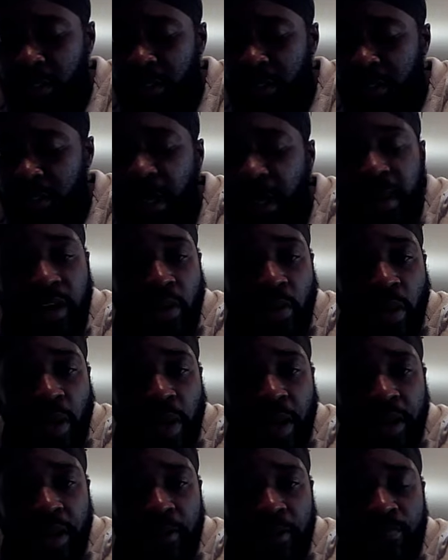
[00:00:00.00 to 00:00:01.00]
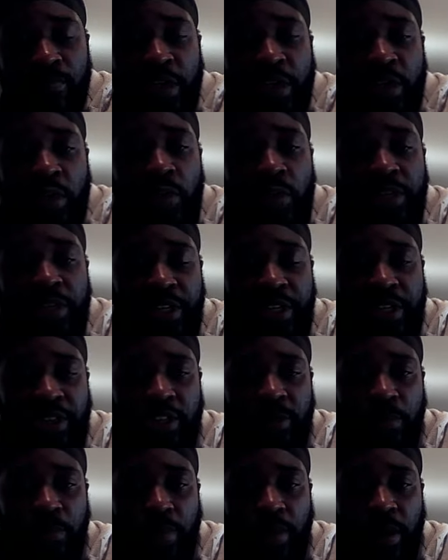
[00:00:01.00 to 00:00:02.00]
Zechariah. We see
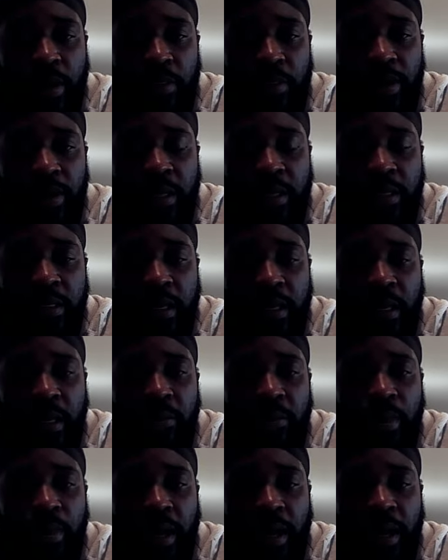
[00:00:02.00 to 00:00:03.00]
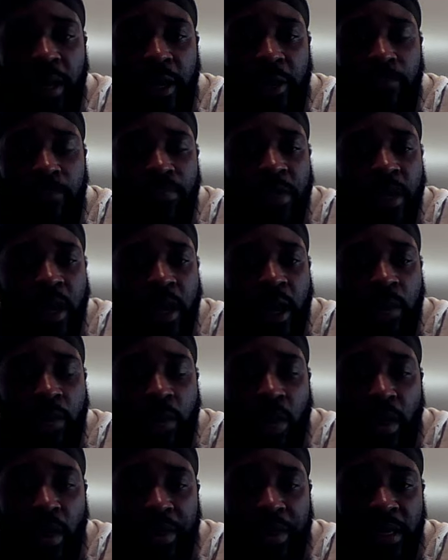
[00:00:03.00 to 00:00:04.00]
this prayer being done by
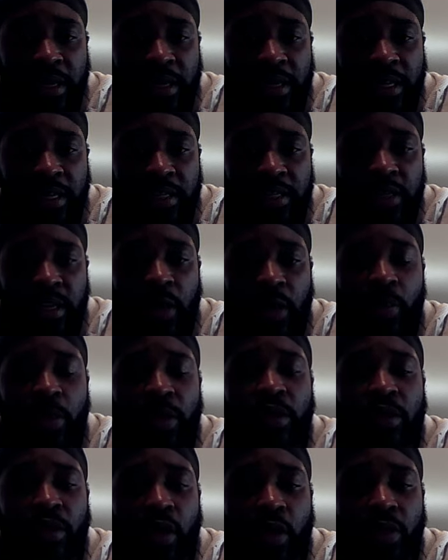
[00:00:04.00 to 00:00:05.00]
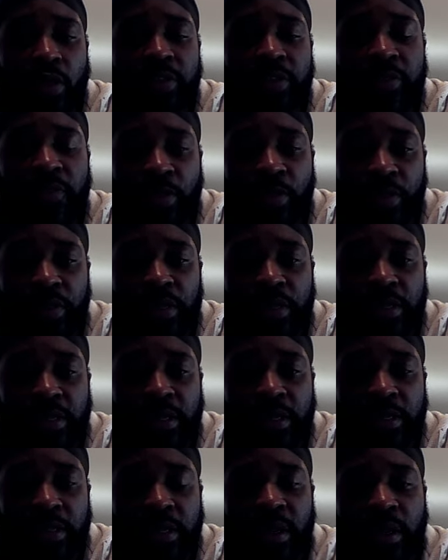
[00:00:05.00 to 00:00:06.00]
Cornelius, and we're going to go into further
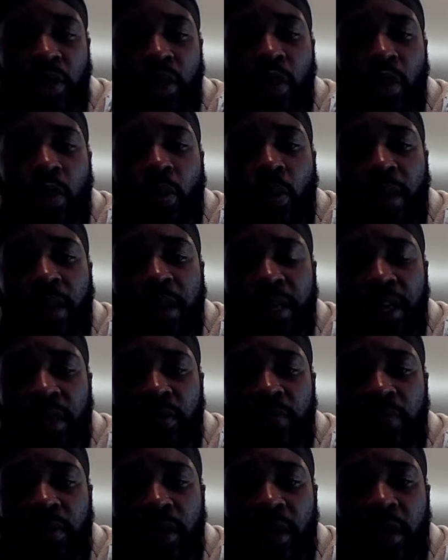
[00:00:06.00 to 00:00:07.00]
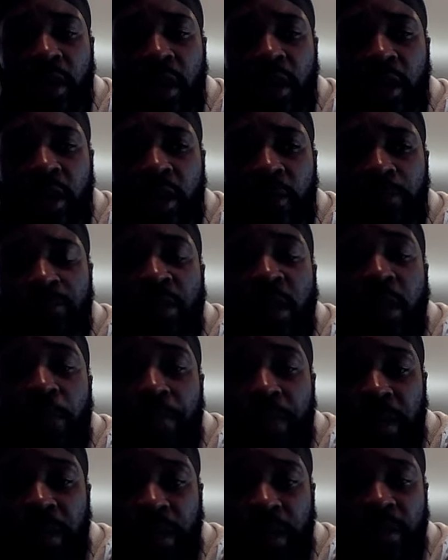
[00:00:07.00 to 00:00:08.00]
detail where even
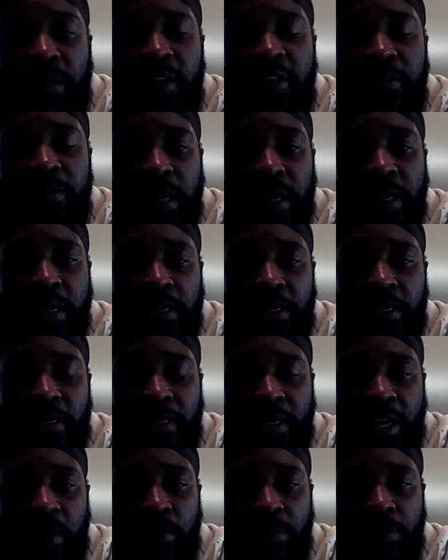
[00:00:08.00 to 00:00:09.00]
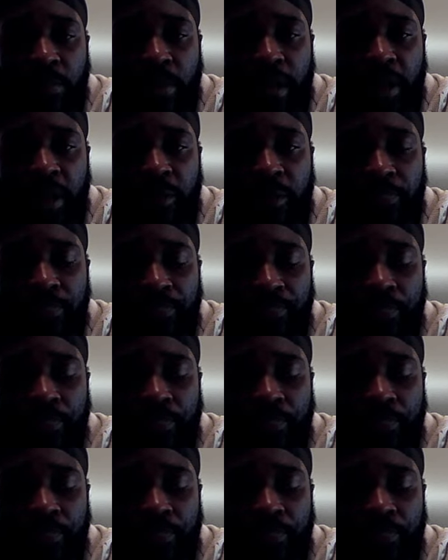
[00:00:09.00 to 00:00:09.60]
Peter is making this same prayer.